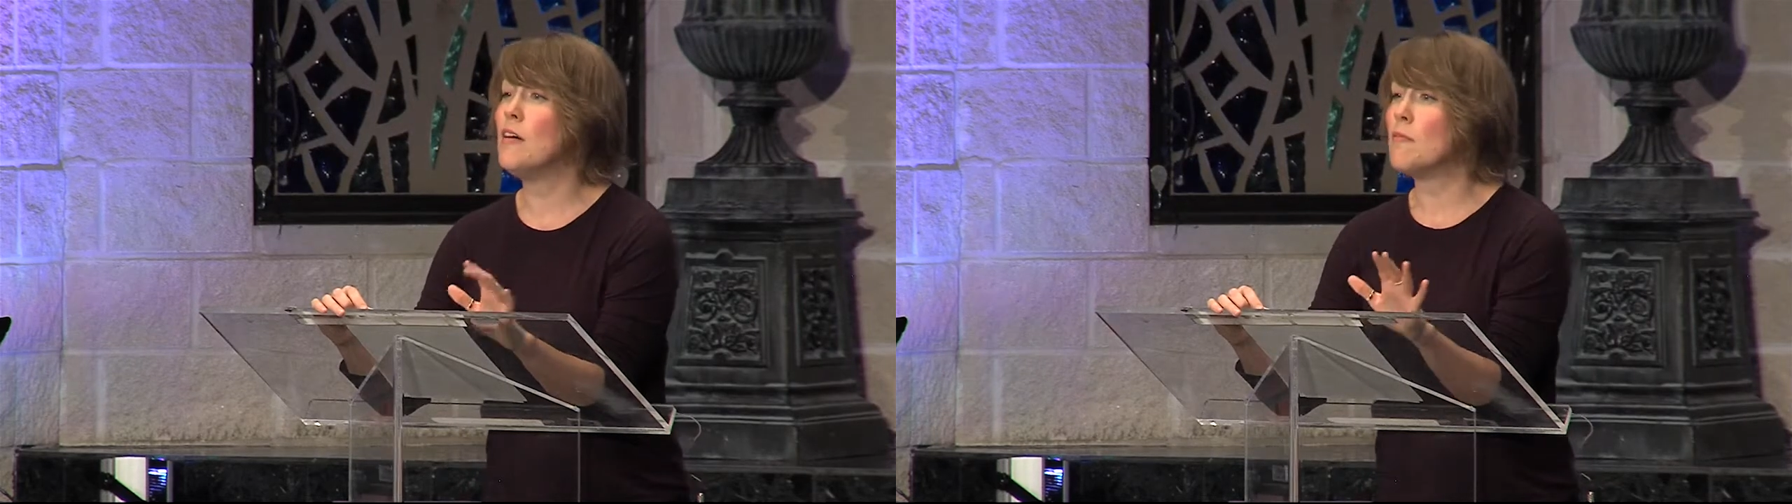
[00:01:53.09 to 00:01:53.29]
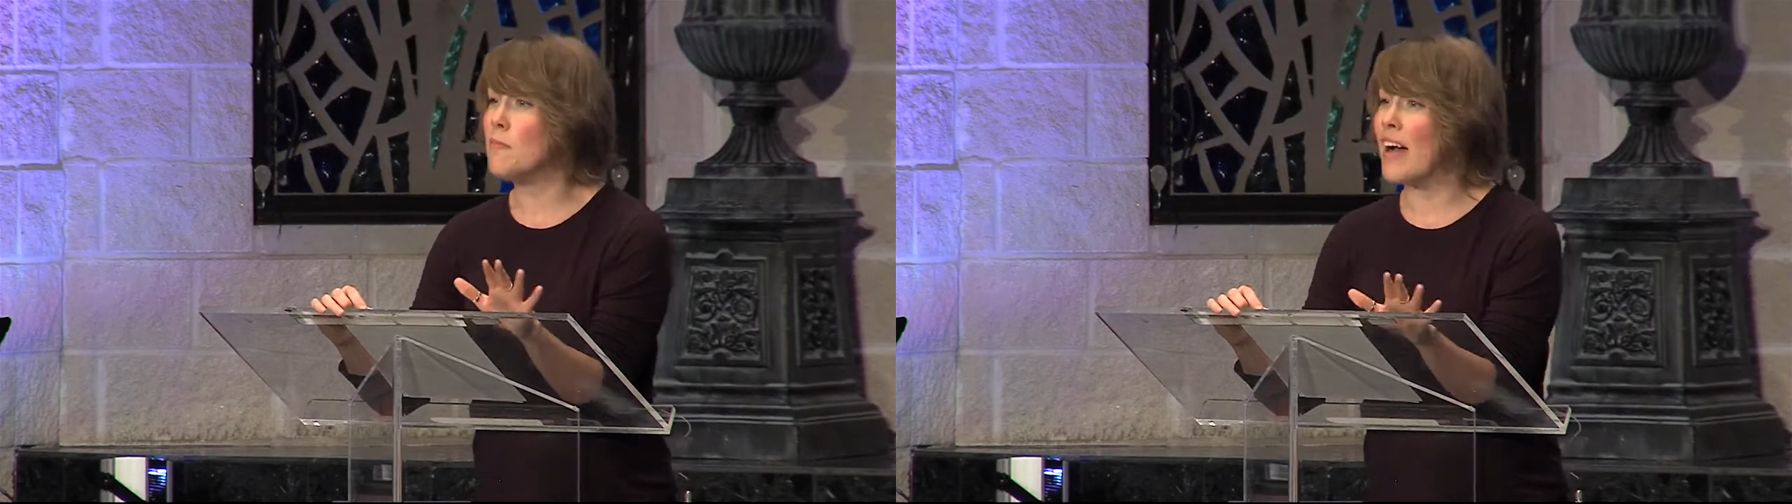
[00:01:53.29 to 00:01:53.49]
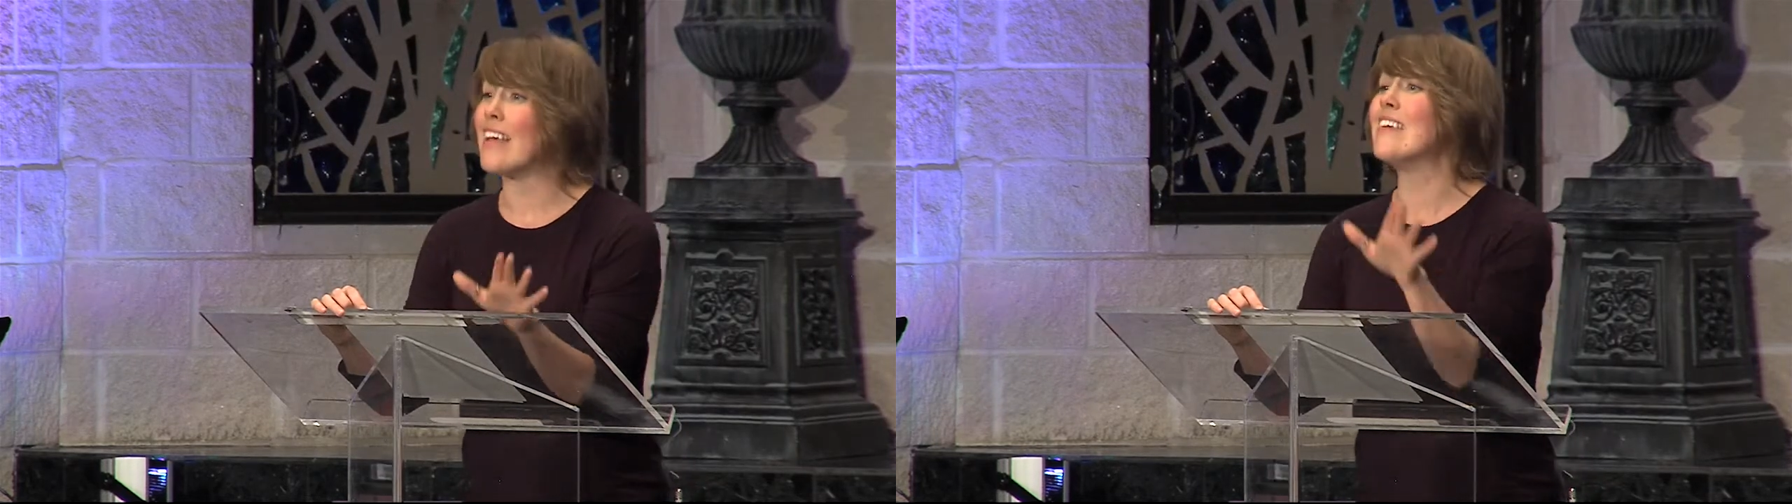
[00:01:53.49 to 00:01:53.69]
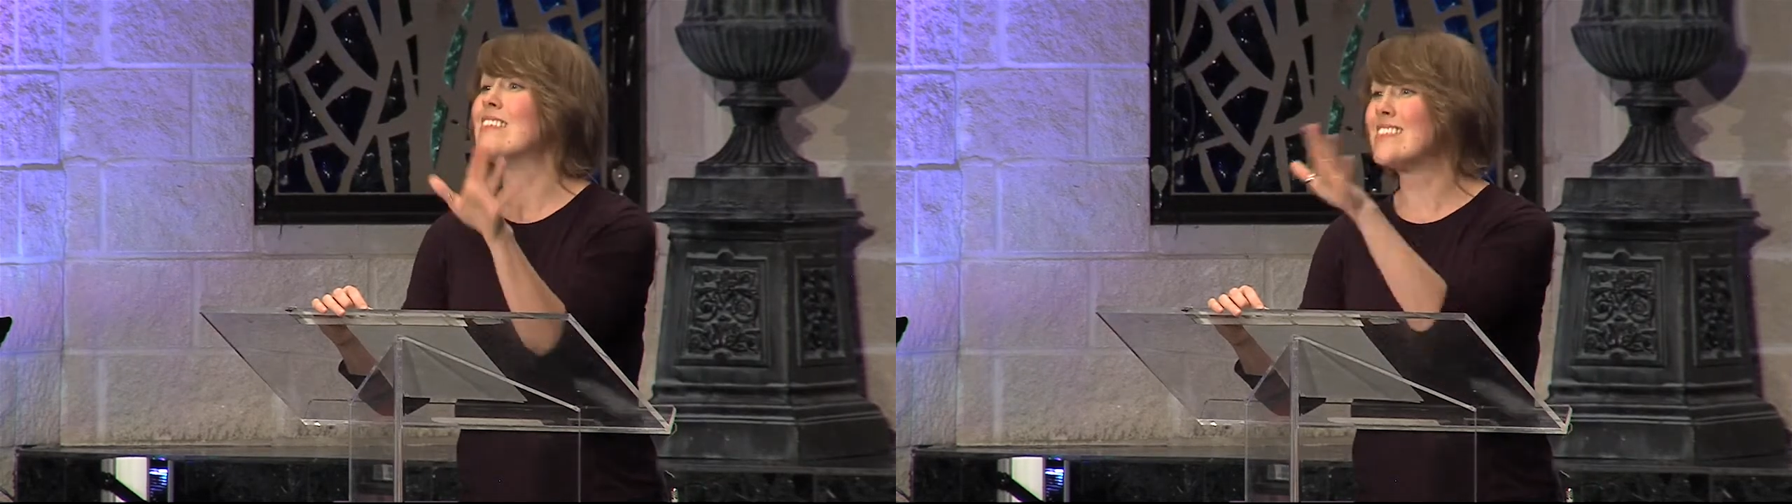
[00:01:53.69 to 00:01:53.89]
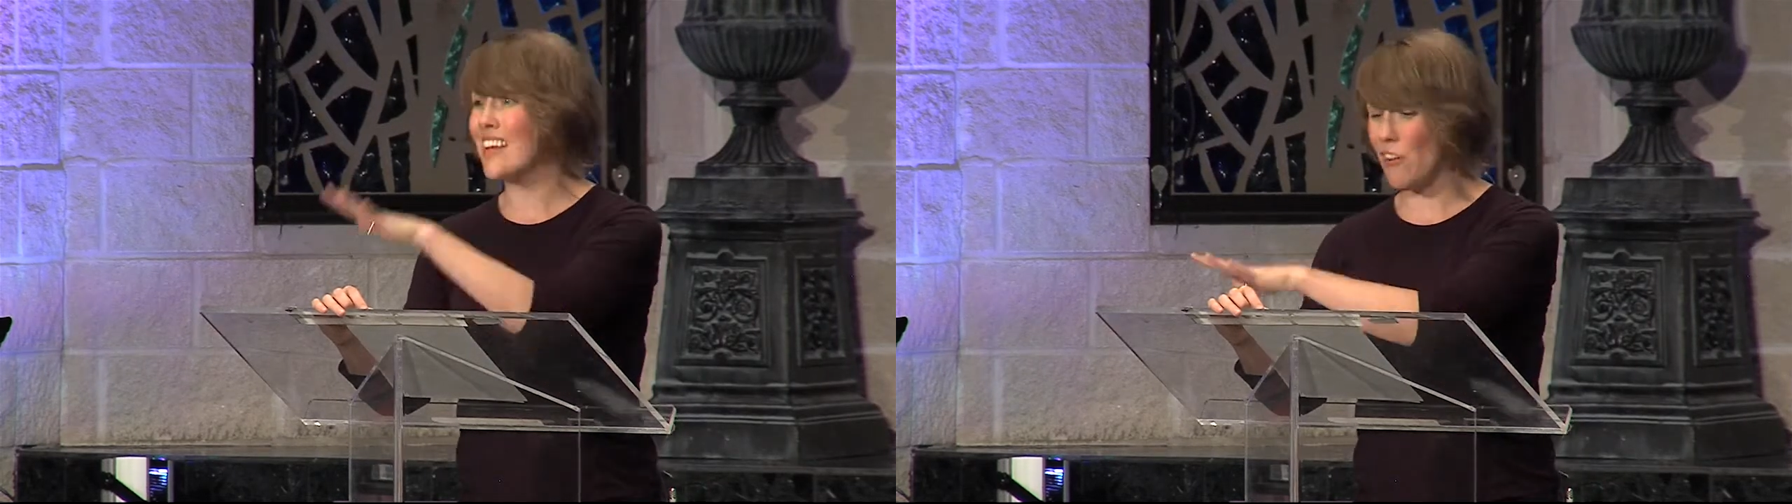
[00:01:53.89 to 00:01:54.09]

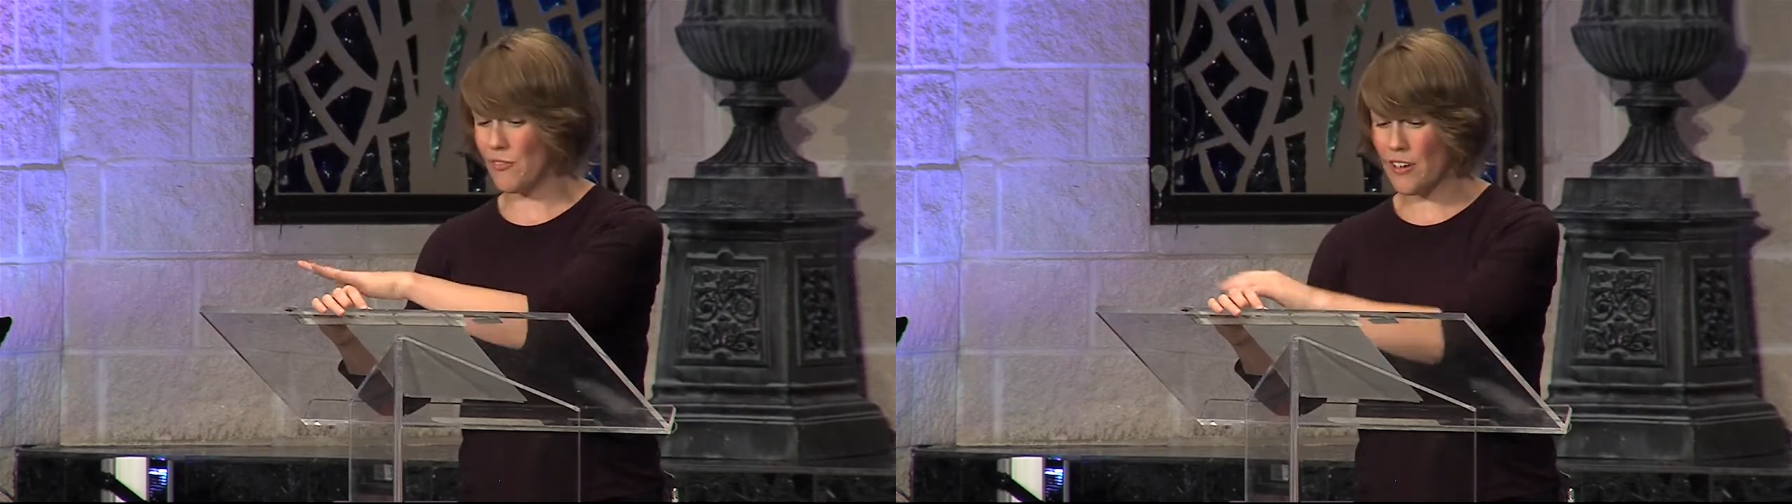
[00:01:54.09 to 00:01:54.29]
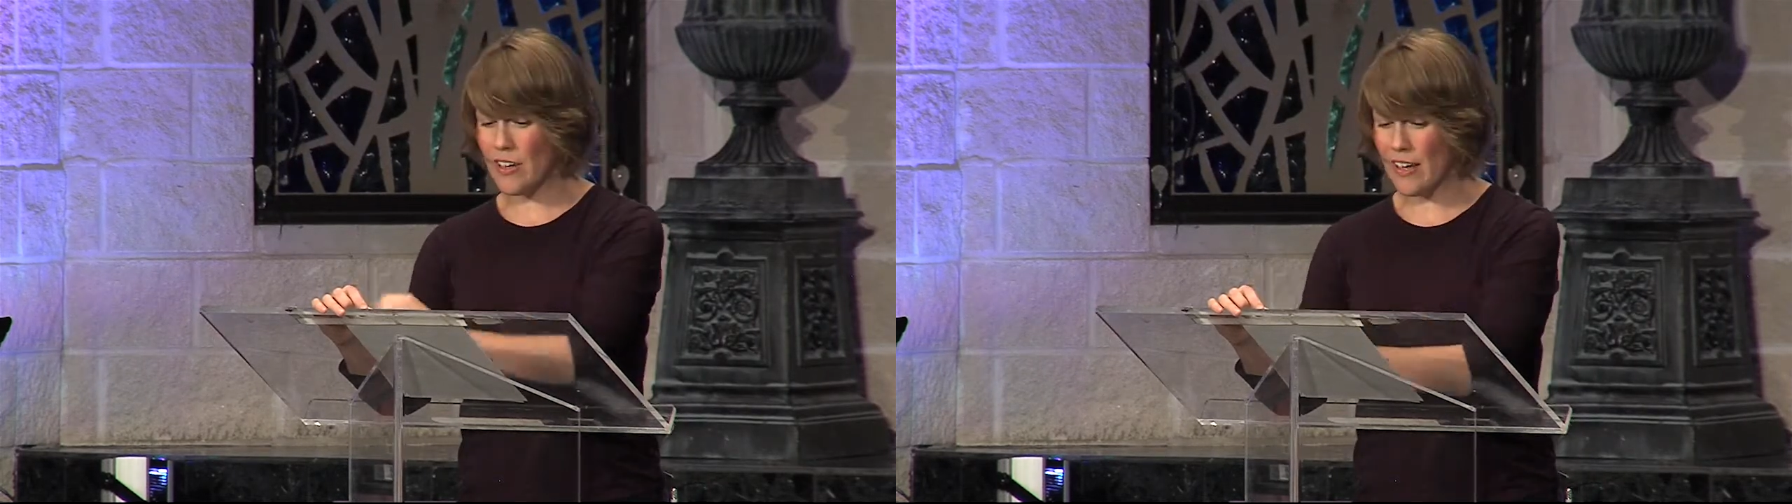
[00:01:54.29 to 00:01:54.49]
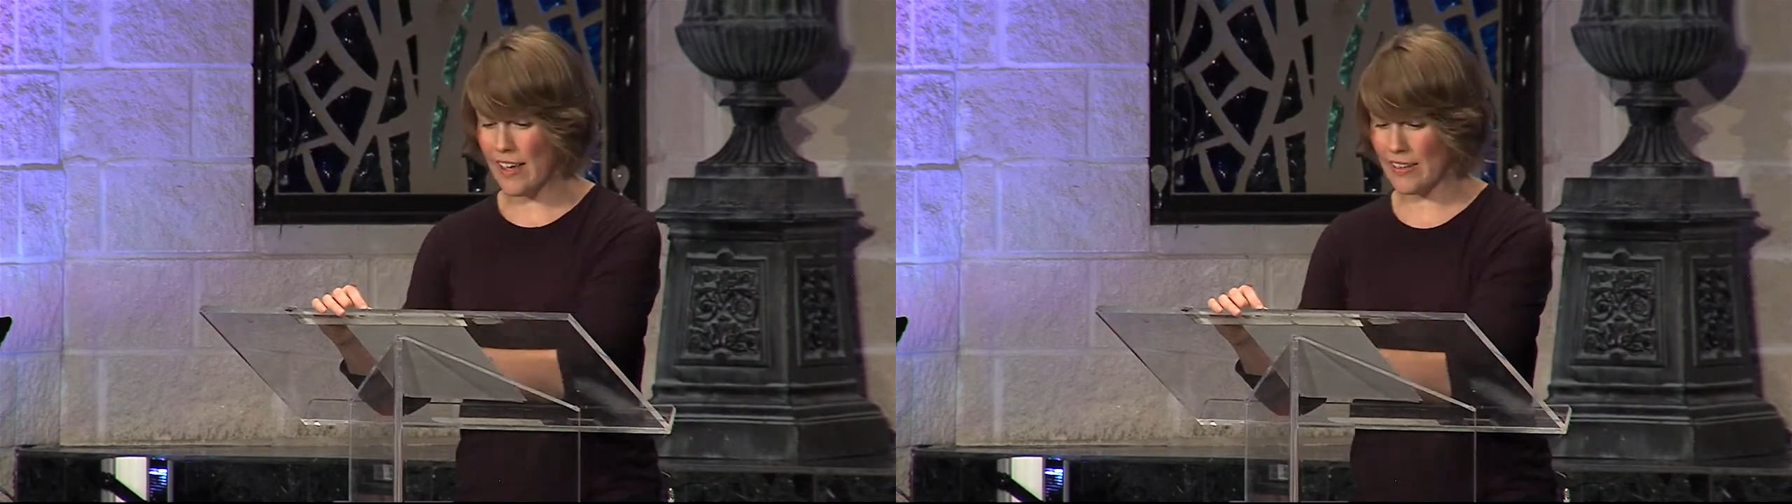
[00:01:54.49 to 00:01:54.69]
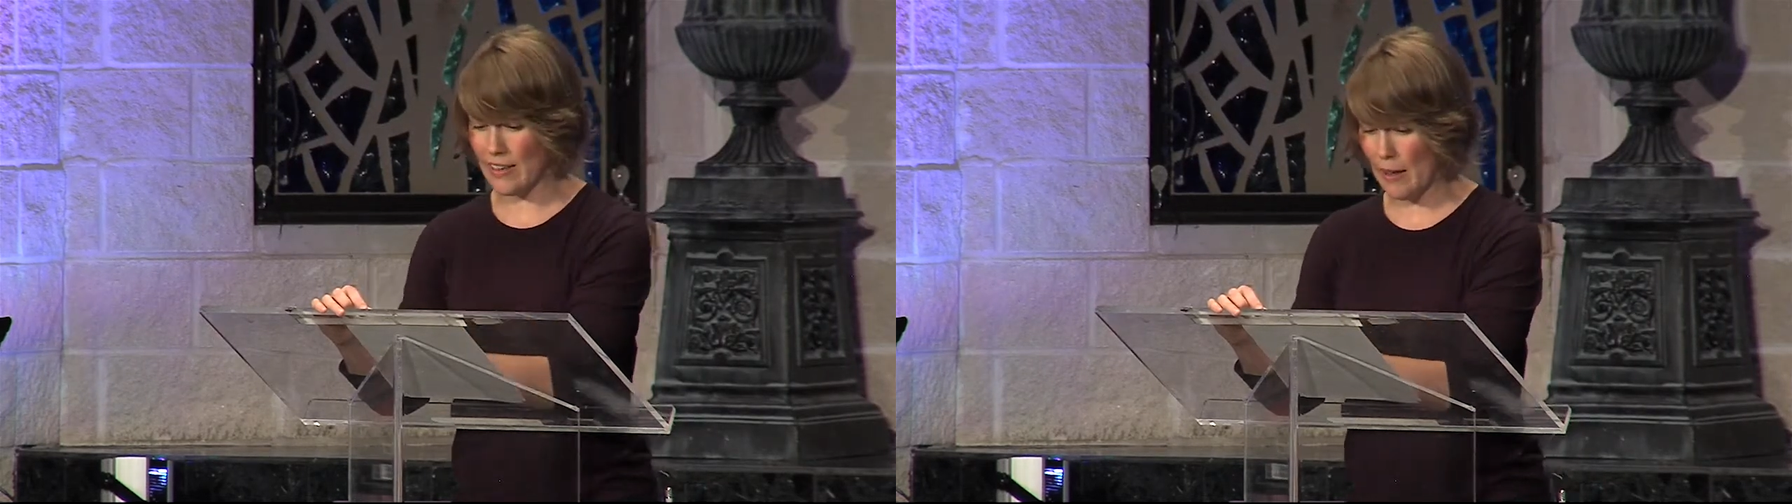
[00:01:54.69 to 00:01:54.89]
myself. And,